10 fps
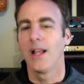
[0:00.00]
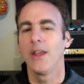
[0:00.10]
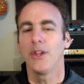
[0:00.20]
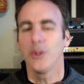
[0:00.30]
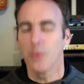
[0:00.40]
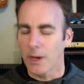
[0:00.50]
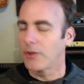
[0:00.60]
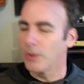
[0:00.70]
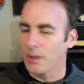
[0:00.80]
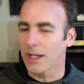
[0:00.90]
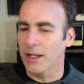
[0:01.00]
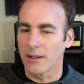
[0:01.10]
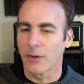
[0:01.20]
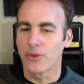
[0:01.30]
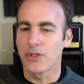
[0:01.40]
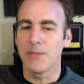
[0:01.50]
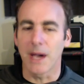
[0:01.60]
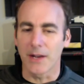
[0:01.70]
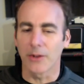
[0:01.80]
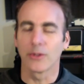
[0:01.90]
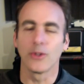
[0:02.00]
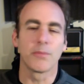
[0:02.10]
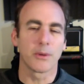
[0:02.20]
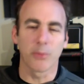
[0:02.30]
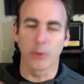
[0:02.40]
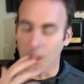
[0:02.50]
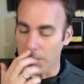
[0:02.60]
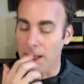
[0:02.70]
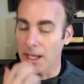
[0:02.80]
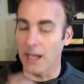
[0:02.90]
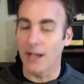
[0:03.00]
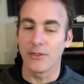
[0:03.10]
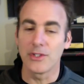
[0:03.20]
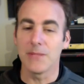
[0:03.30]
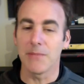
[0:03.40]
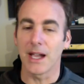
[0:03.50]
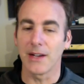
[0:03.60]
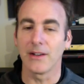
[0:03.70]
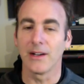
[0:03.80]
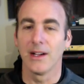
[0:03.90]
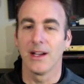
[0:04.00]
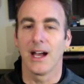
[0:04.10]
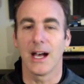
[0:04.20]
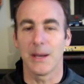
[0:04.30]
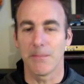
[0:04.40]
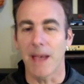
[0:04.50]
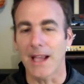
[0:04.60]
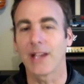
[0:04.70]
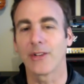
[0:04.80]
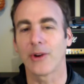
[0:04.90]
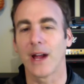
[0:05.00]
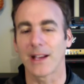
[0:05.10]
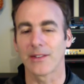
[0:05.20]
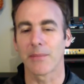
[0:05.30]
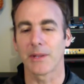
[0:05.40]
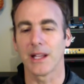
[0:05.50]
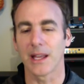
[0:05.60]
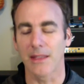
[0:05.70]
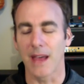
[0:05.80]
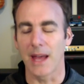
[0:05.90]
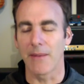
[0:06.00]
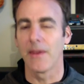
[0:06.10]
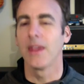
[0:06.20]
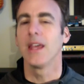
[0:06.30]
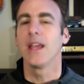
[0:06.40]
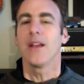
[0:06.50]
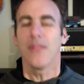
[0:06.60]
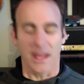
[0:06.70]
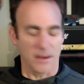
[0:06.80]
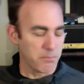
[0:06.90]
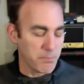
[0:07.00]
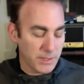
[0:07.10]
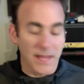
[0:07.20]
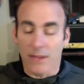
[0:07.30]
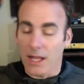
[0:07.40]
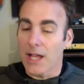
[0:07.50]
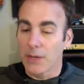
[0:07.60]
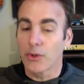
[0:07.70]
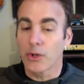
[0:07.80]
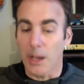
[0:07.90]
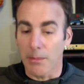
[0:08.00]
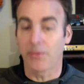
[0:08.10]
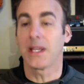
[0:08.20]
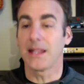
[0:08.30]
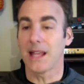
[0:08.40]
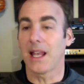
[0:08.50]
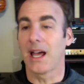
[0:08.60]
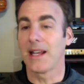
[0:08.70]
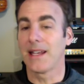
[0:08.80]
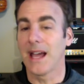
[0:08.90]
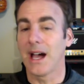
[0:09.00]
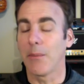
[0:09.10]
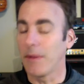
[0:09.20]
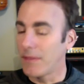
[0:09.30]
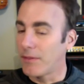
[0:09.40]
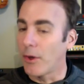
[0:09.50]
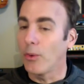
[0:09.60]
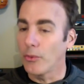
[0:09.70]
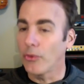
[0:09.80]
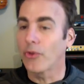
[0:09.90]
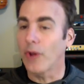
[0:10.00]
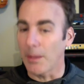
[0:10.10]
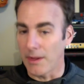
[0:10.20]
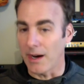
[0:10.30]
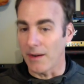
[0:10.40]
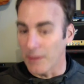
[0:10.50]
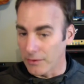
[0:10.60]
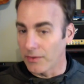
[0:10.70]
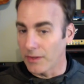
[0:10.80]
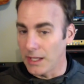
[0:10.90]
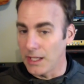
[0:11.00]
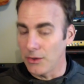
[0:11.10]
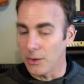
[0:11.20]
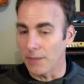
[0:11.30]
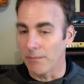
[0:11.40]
You want to do like a little G minor loop or pull up a G minor backing track, something like that. Then play the line over top of it, get that line down, but don't stop there. This is the key to it.